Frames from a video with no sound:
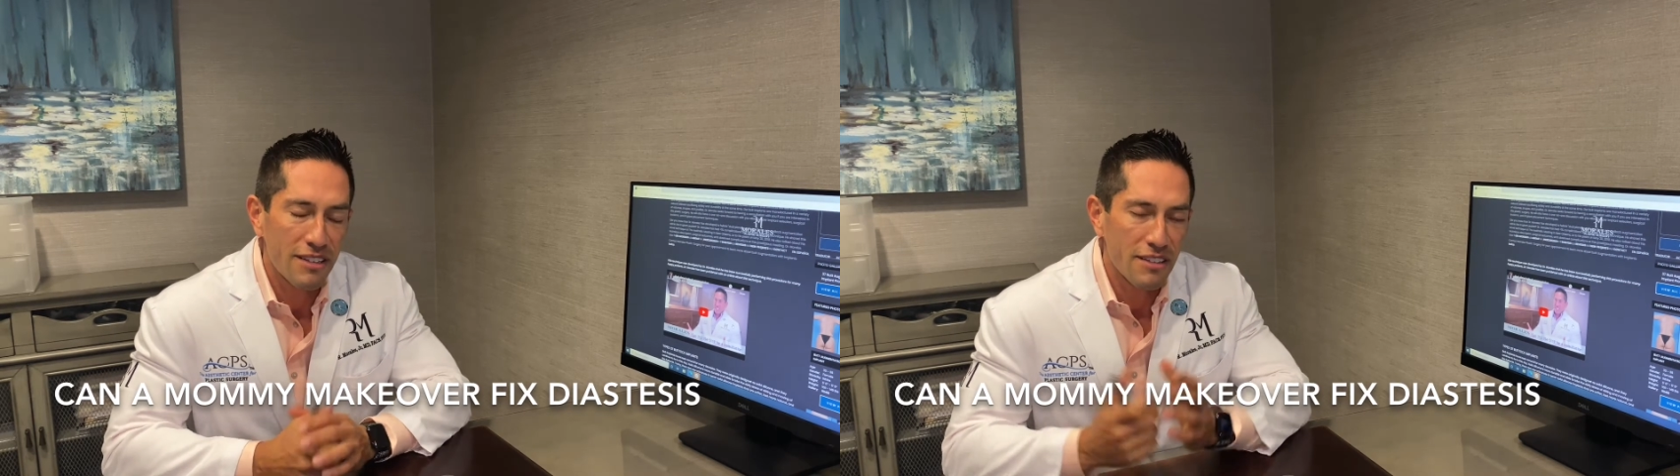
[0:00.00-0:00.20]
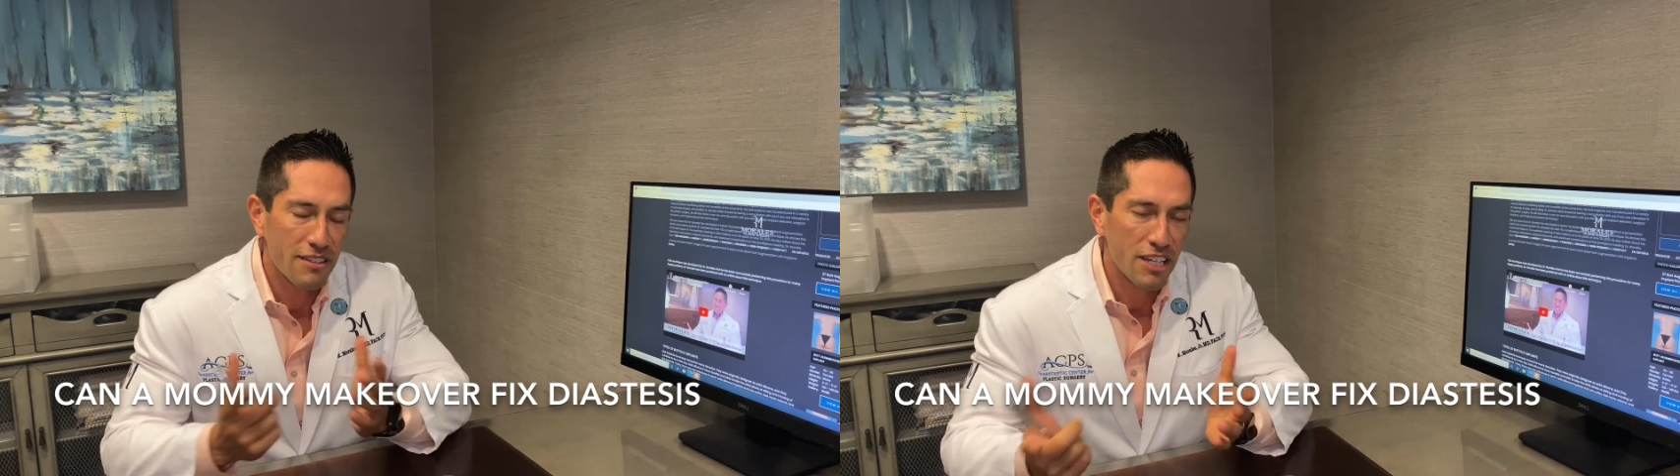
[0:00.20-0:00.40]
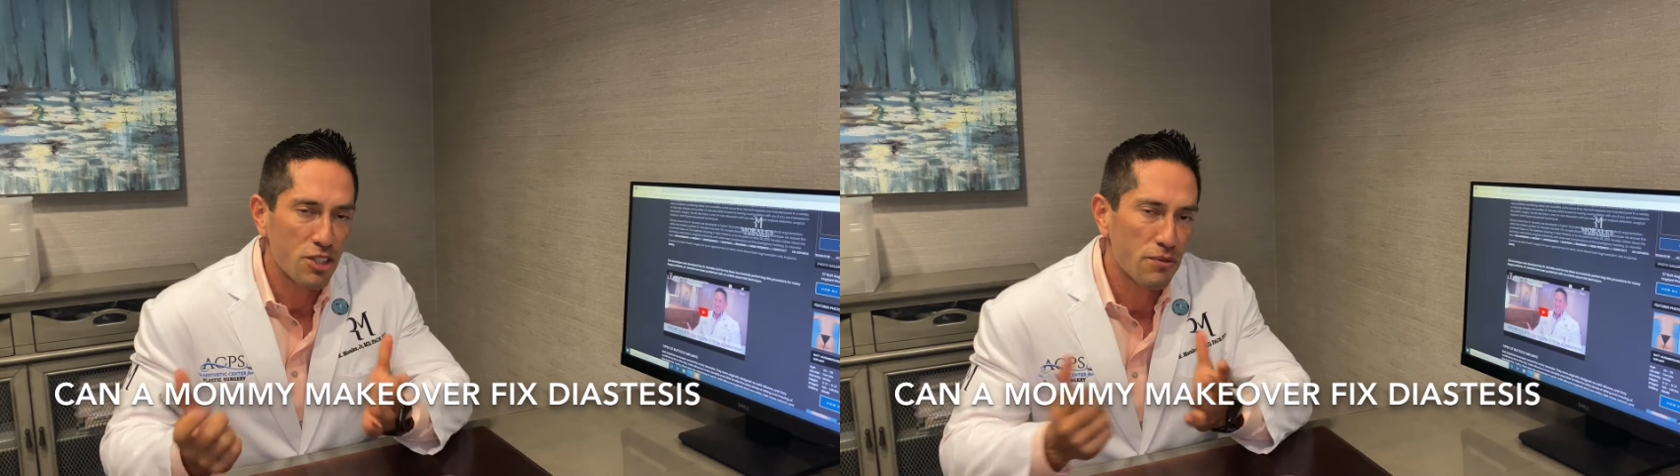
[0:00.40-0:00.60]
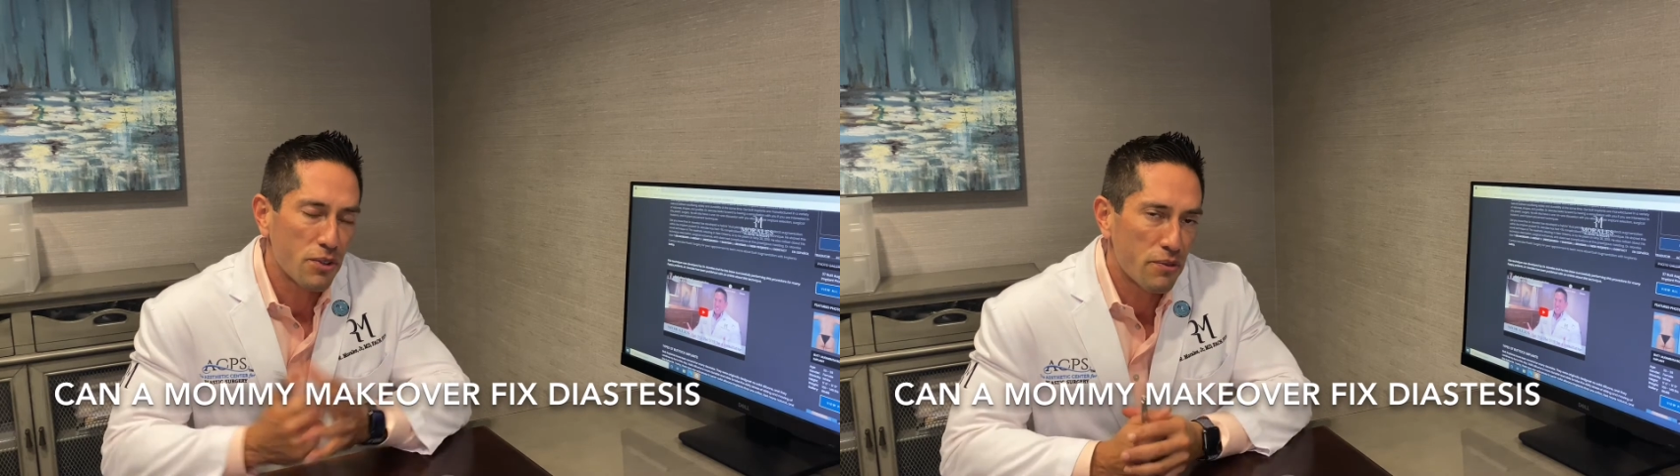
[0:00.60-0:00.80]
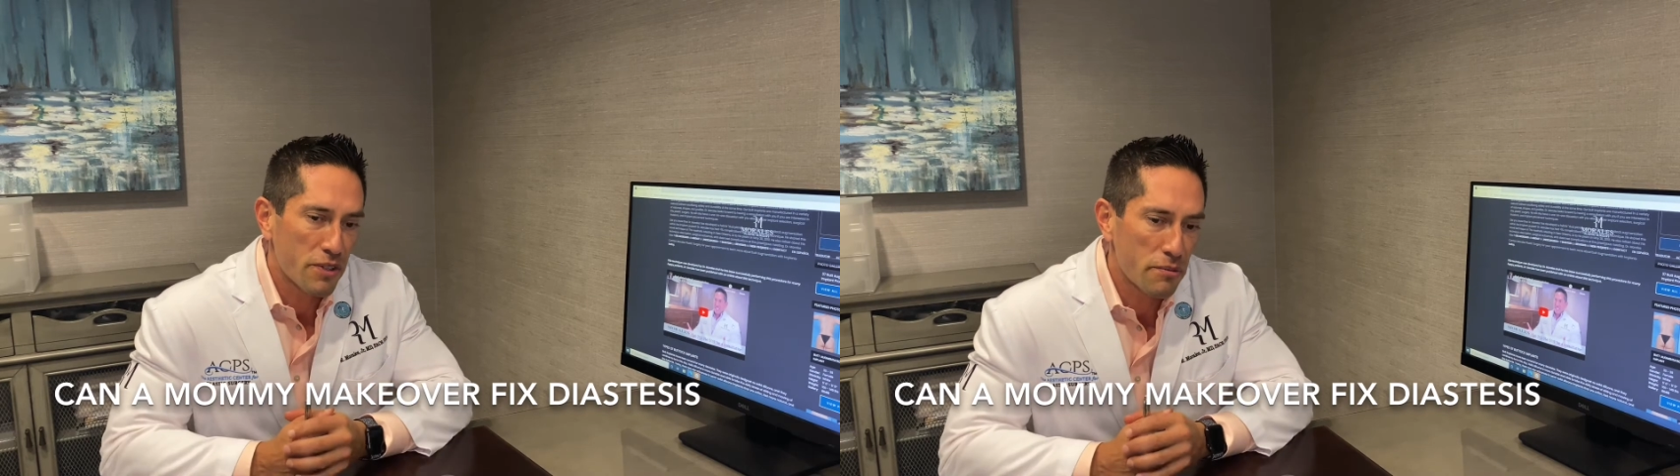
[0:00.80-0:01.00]
Thank you for your
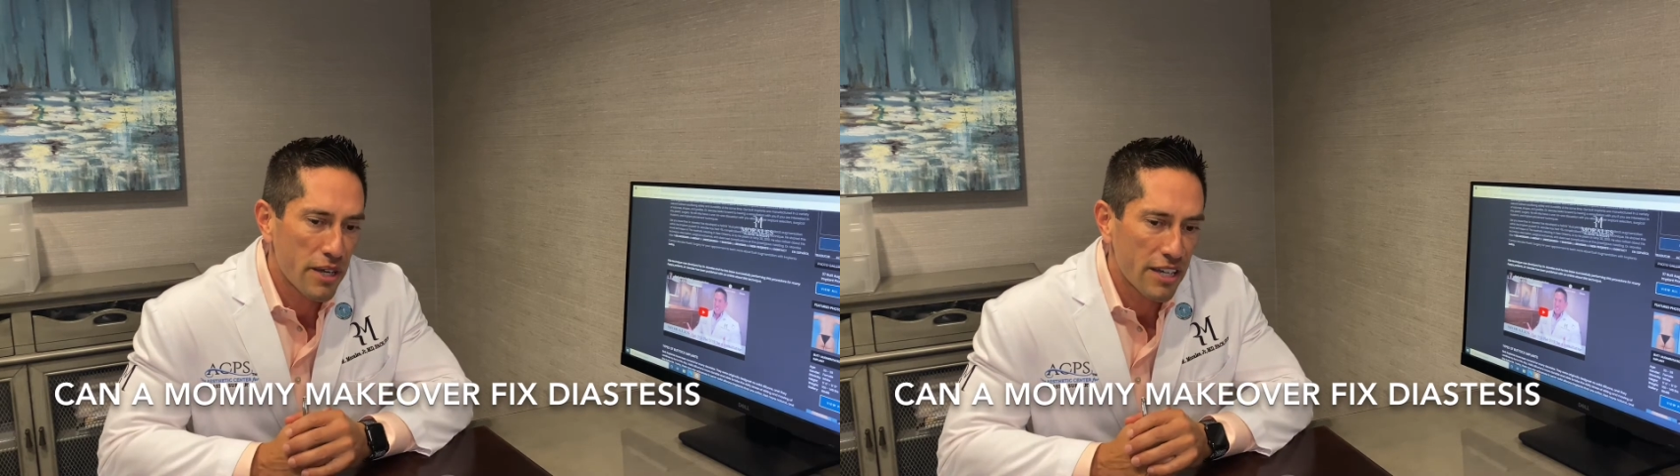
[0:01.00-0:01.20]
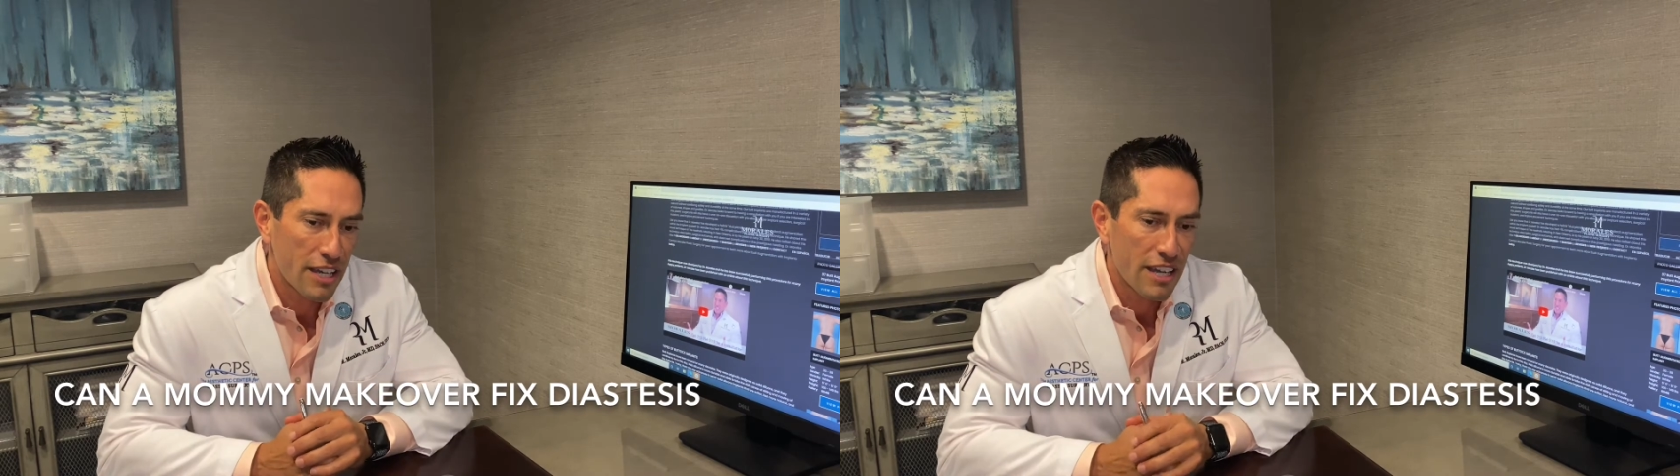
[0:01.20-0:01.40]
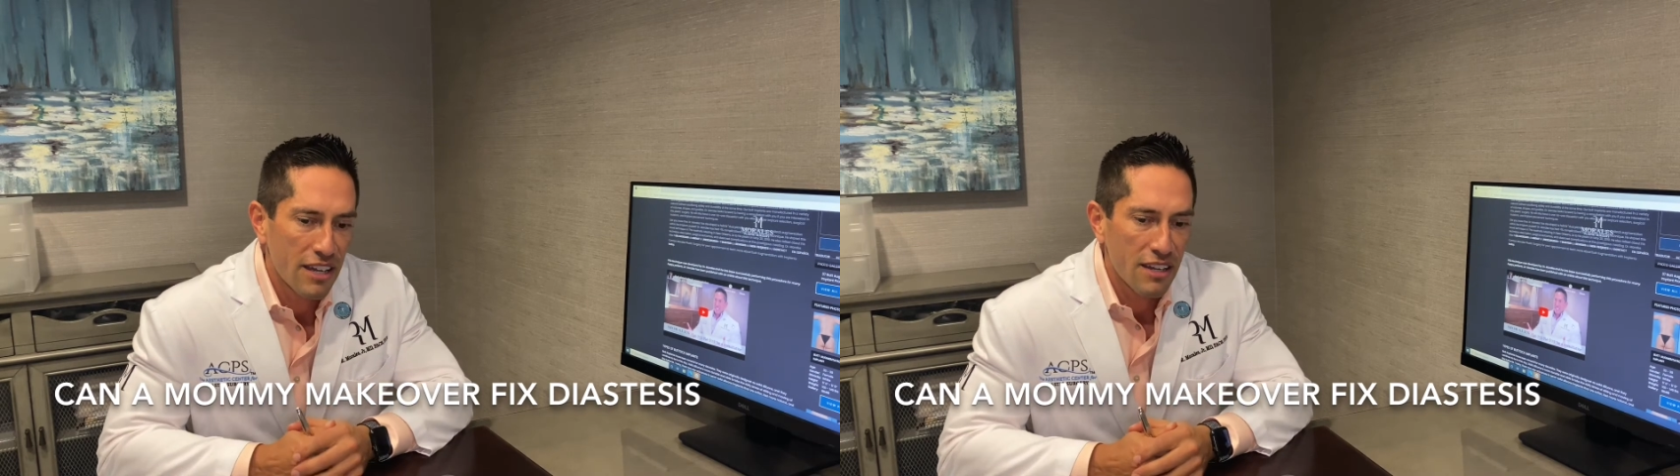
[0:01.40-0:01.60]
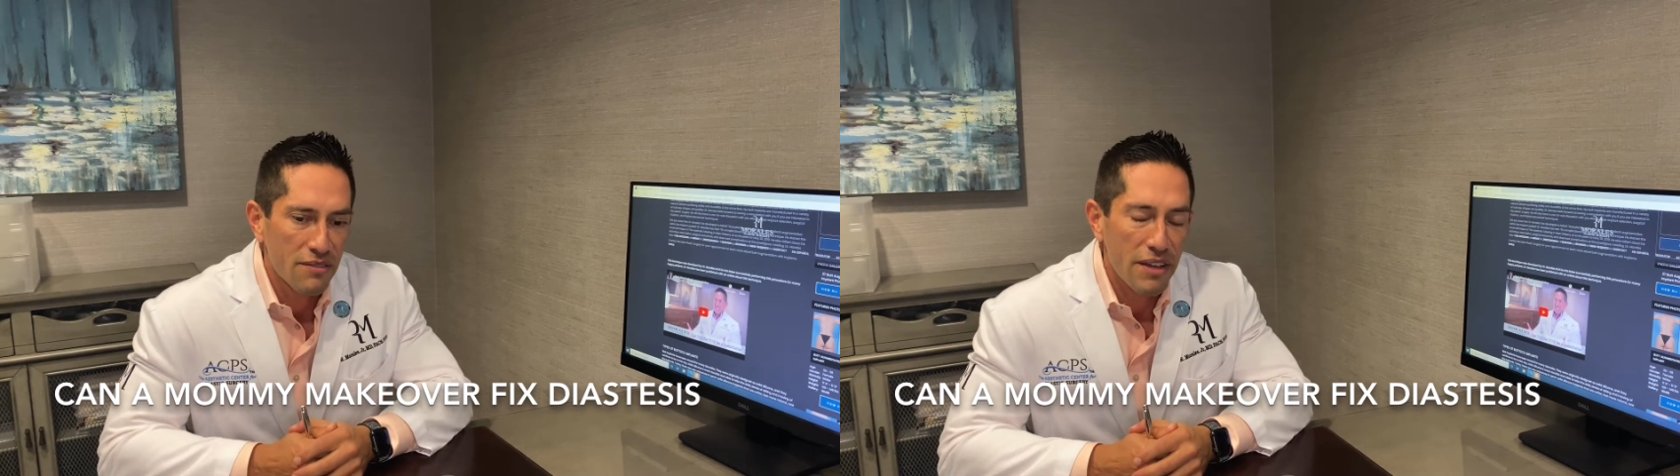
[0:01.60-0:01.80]
feedback. If you